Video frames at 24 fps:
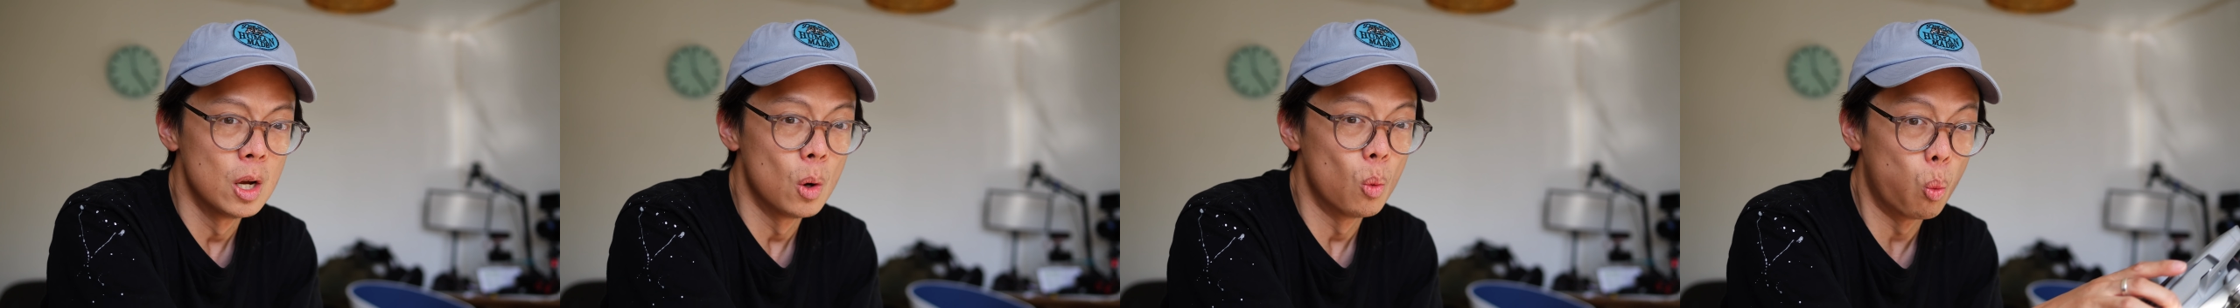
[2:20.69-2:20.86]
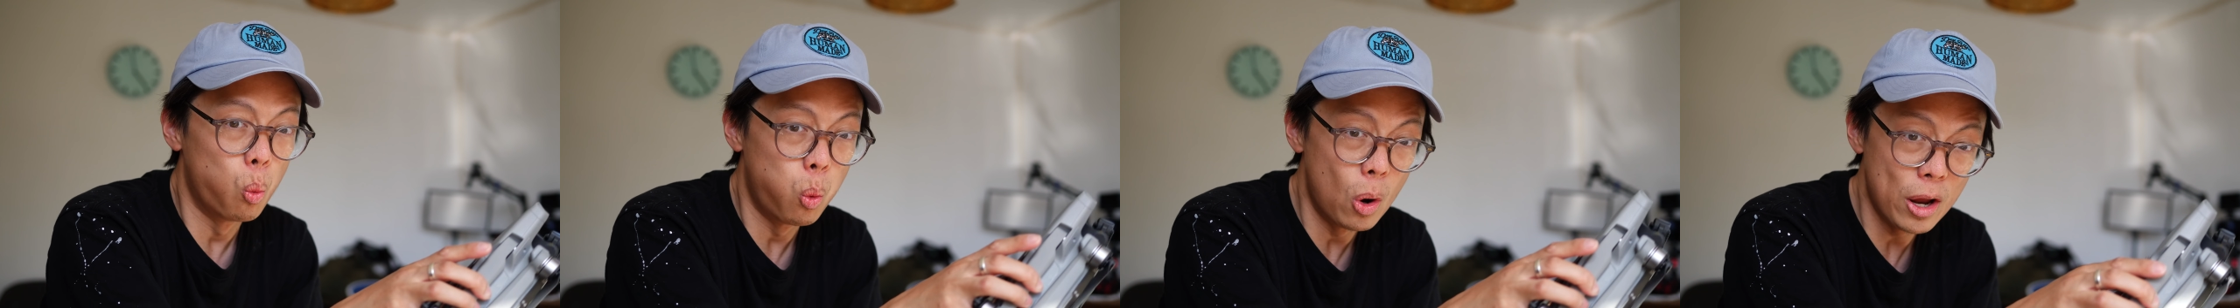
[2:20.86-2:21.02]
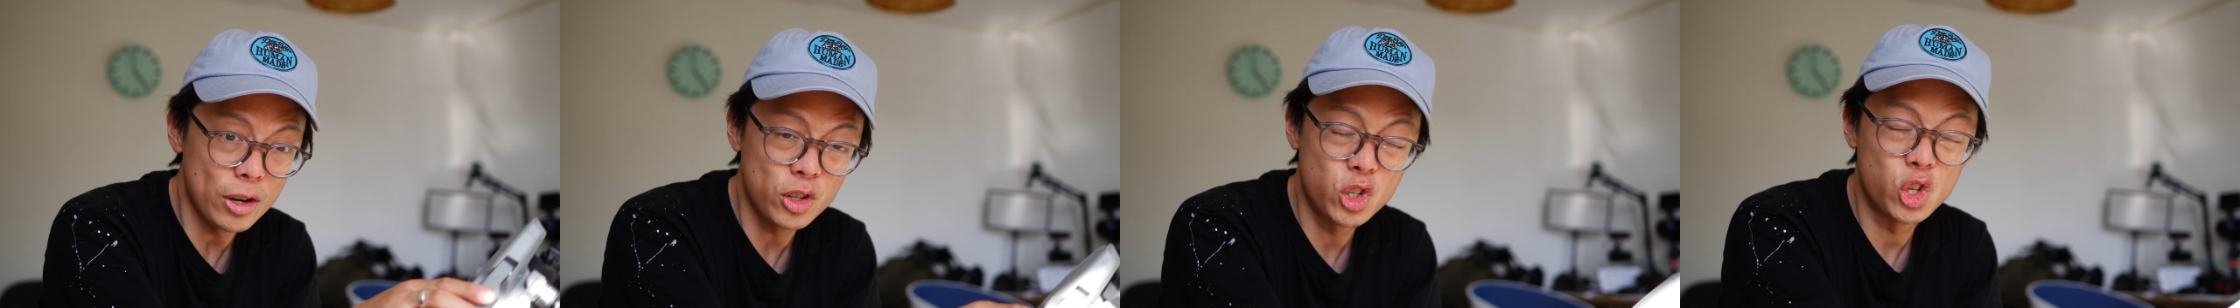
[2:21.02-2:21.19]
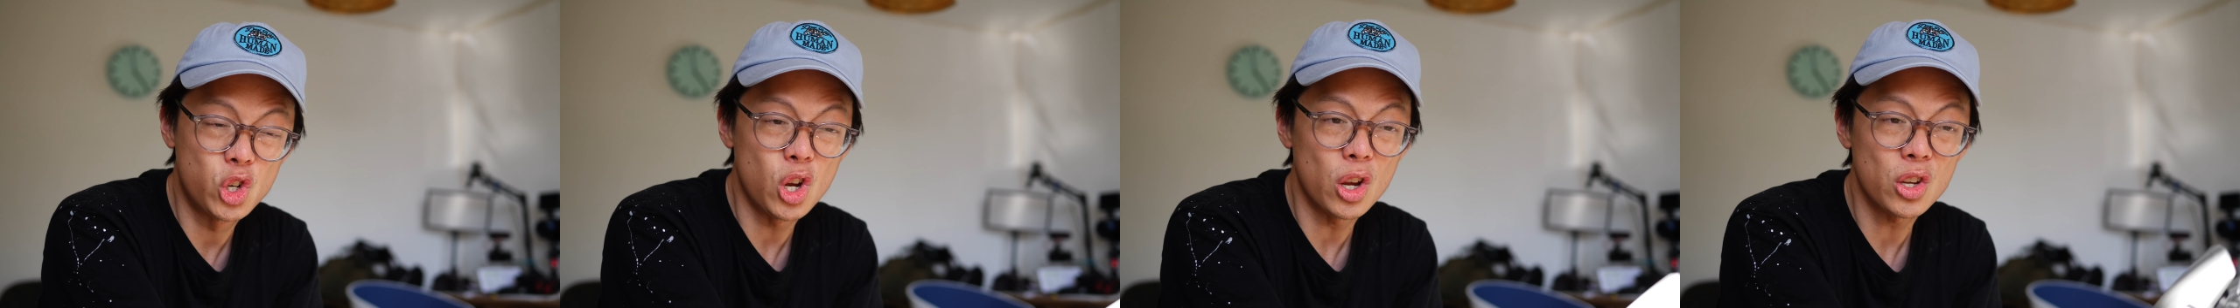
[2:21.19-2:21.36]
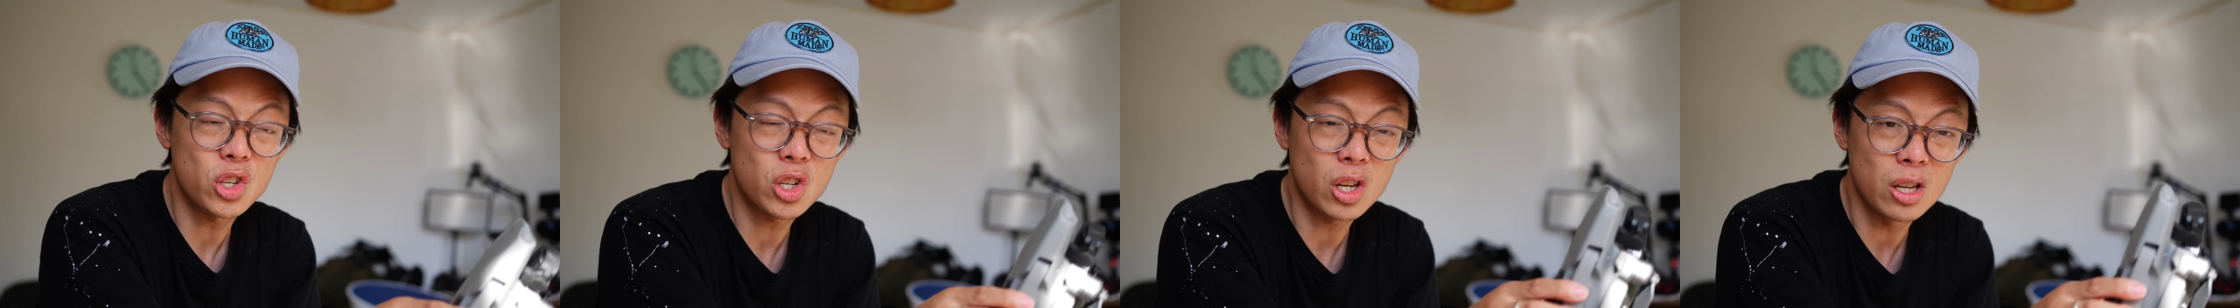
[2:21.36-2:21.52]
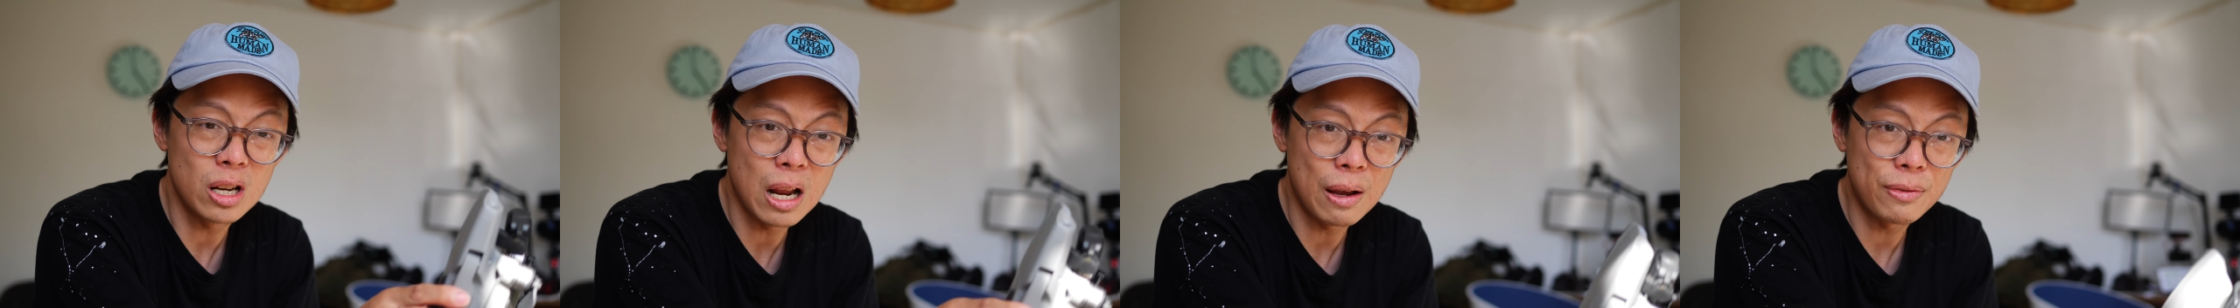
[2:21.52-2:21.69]
We're
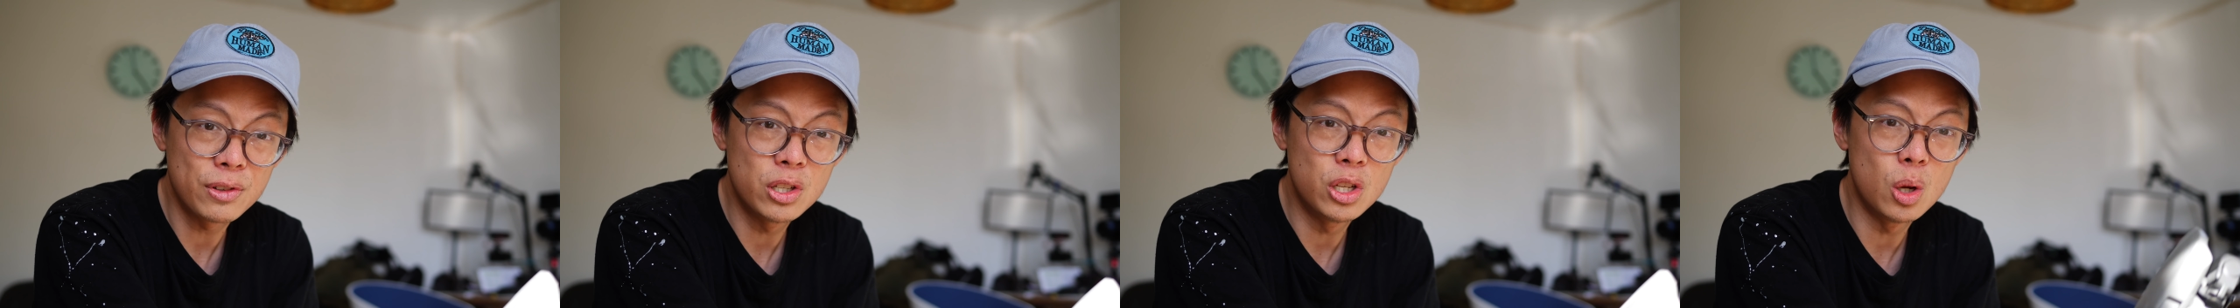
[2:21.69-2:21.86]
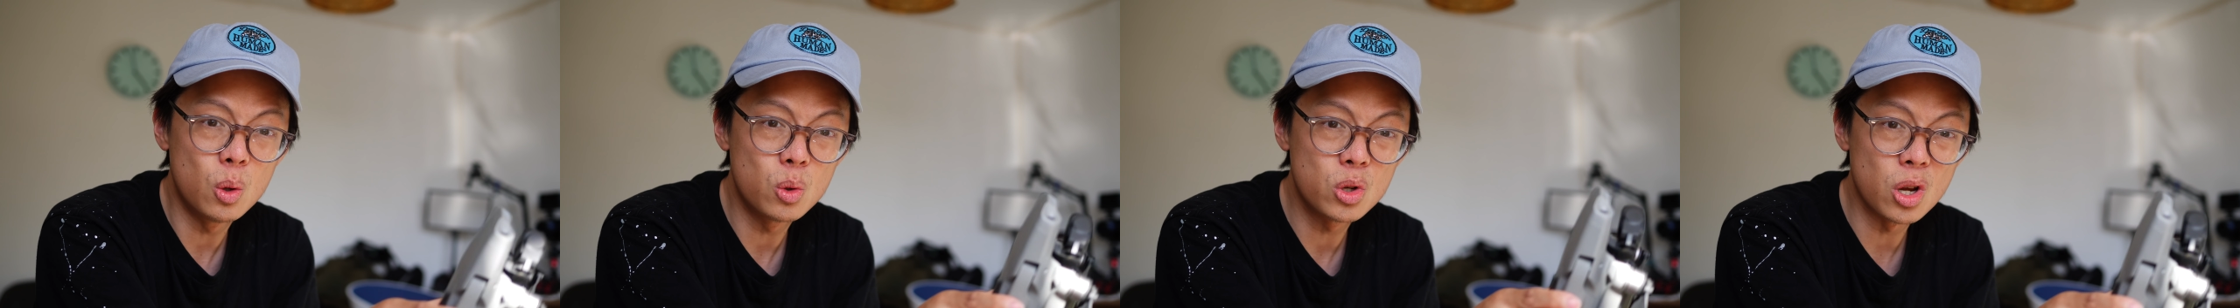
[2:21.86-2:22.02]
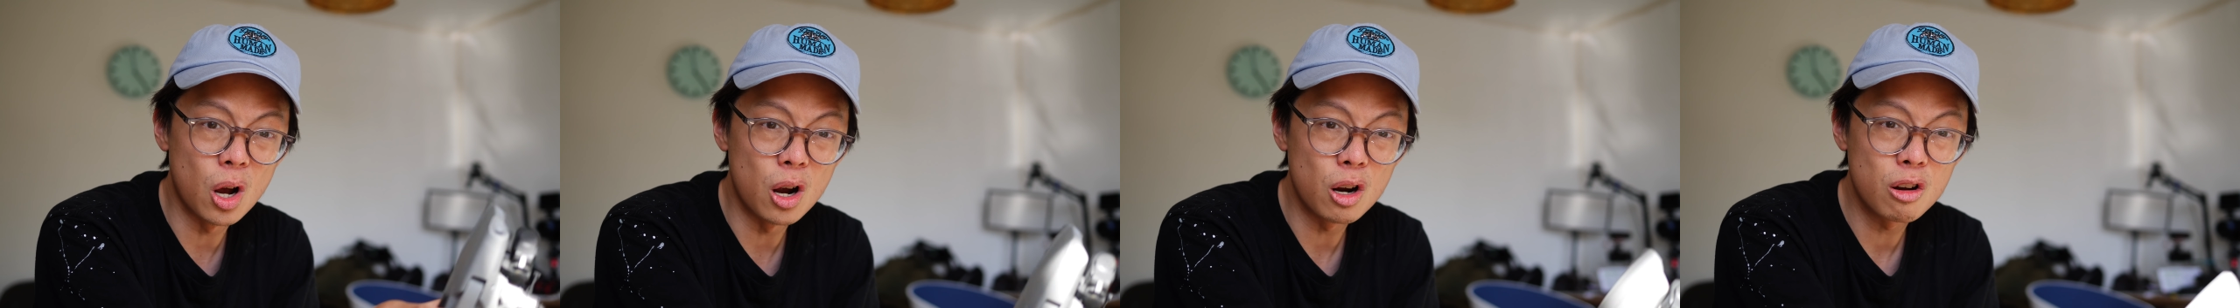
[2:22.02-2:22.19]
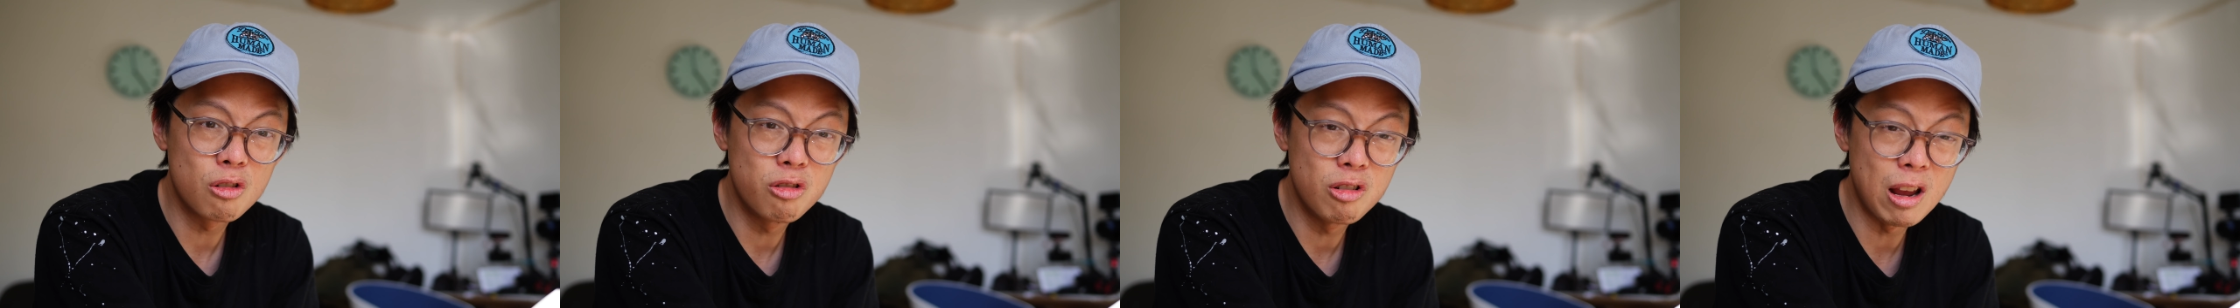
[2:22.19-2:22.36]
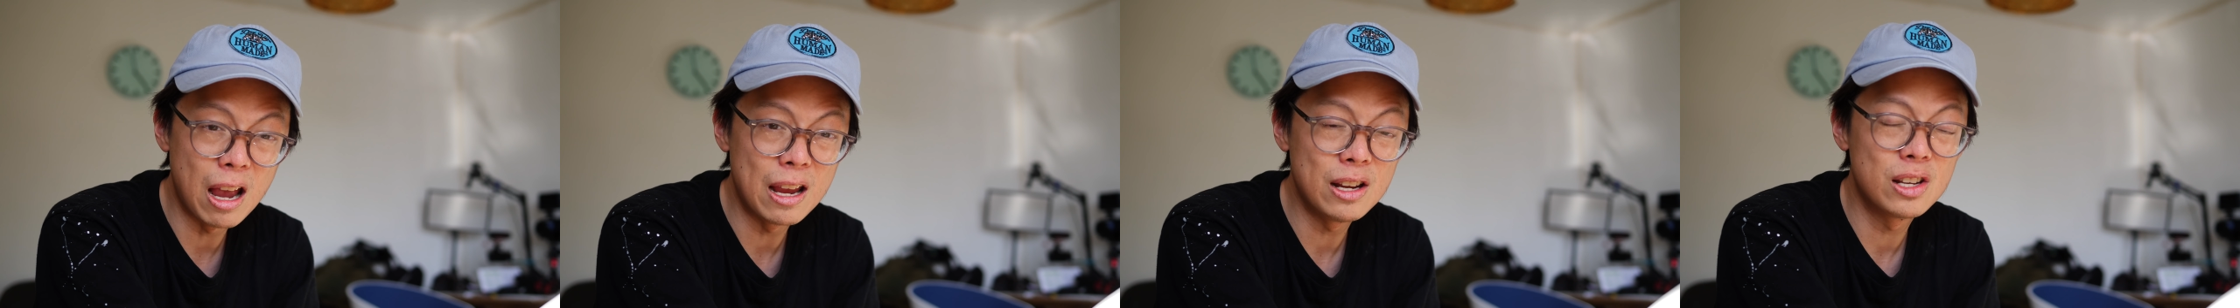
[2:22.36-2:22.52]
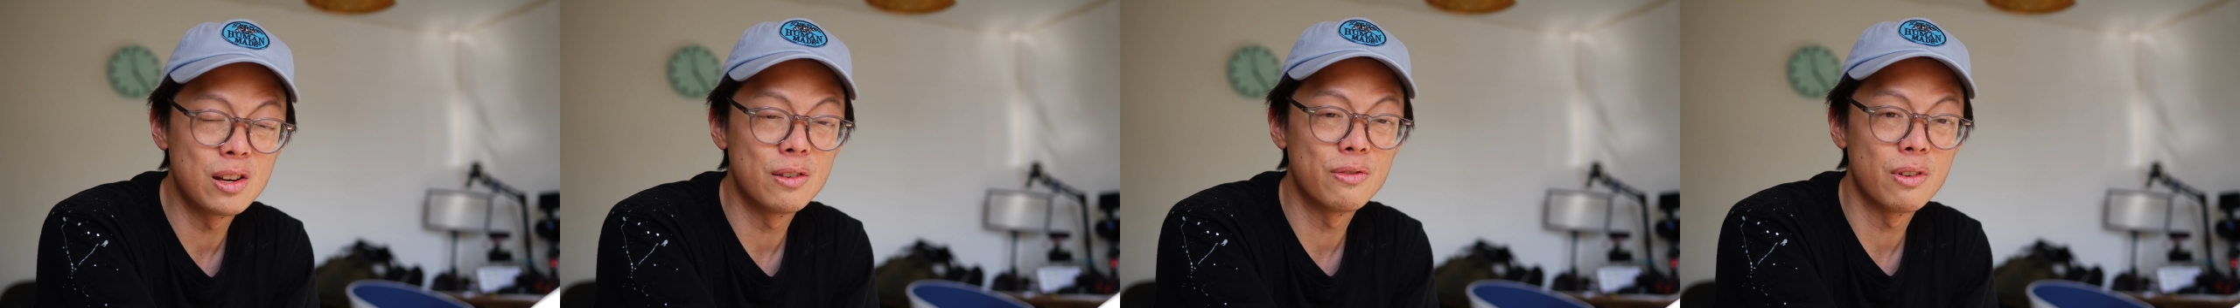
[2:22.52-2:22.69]
just going to have to use our
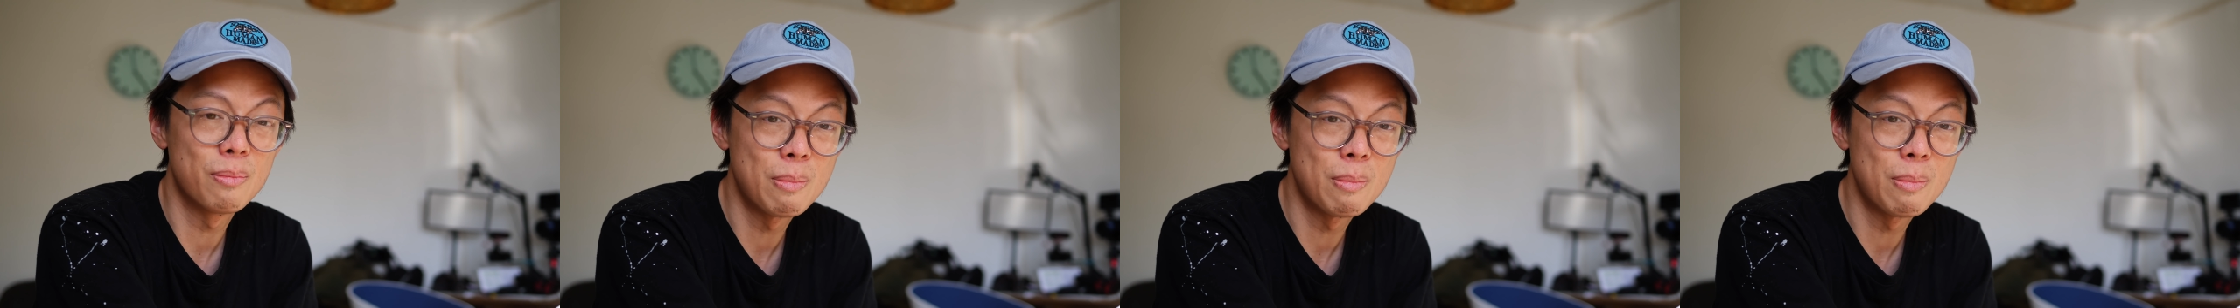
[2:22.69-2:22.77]
creative